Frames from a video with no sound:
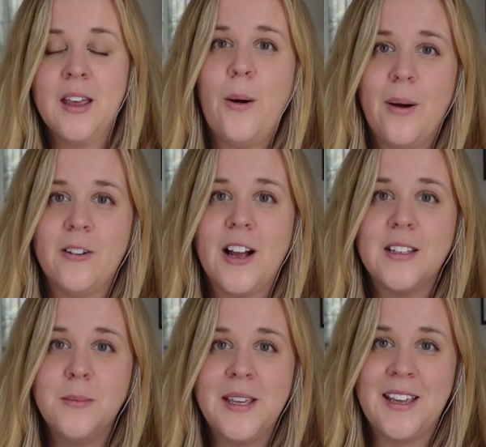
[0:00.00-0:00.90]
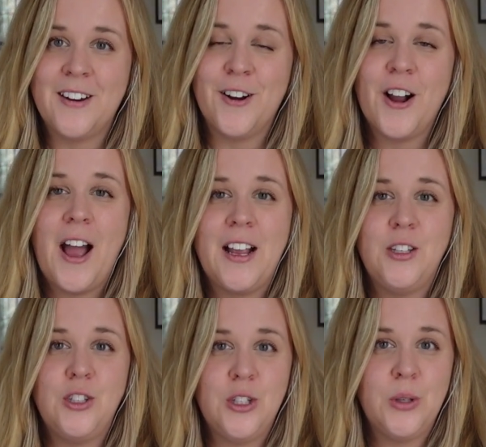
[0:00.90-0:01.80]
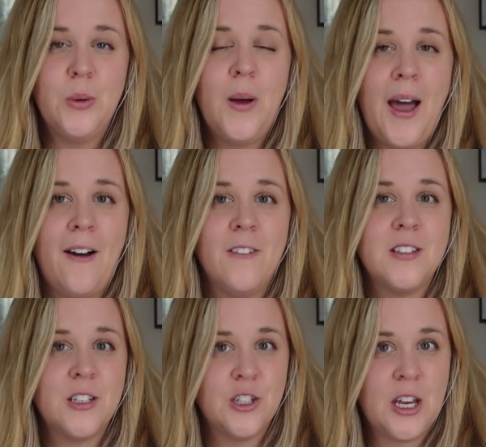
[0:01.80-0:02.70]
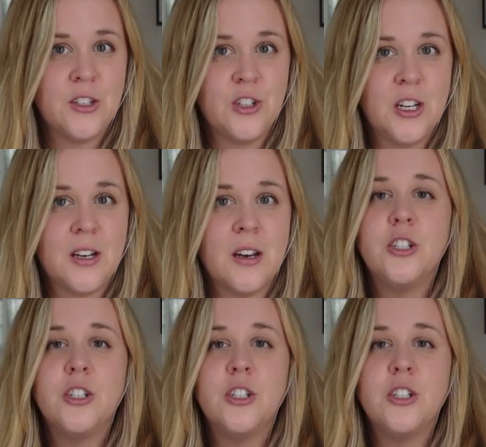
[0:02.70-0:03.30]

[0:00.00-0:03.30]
However, as a beginner, I do have a suggestion.